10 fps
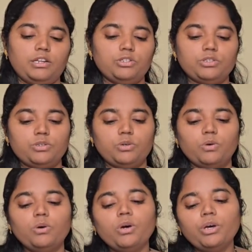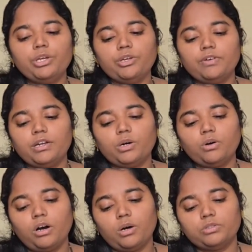and you will
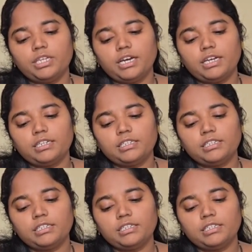know how they are